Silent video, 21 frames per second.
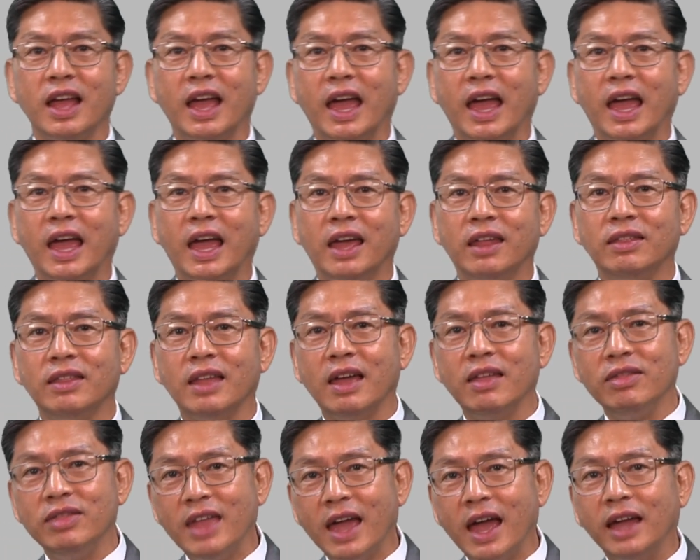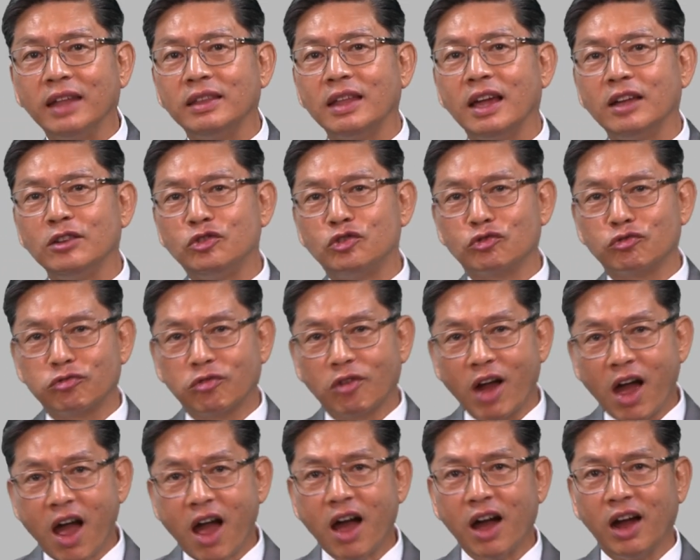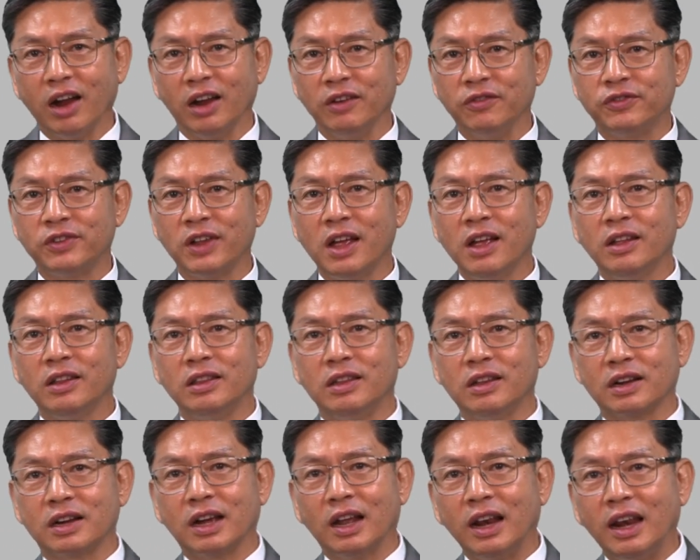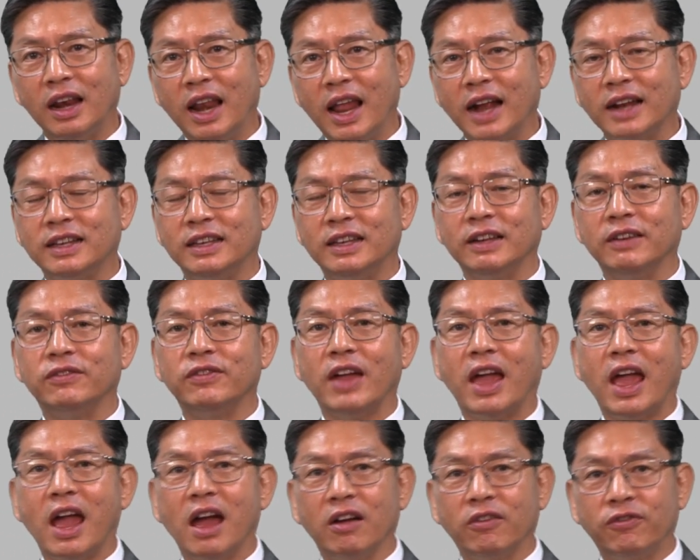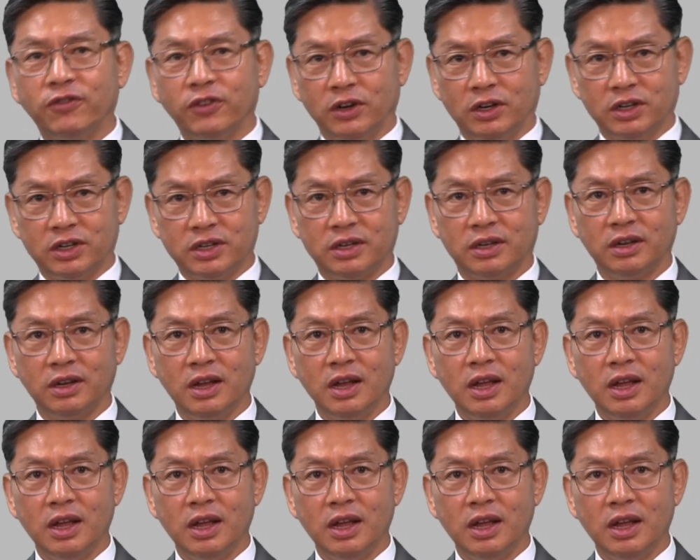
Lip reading: and that drives the collective effort.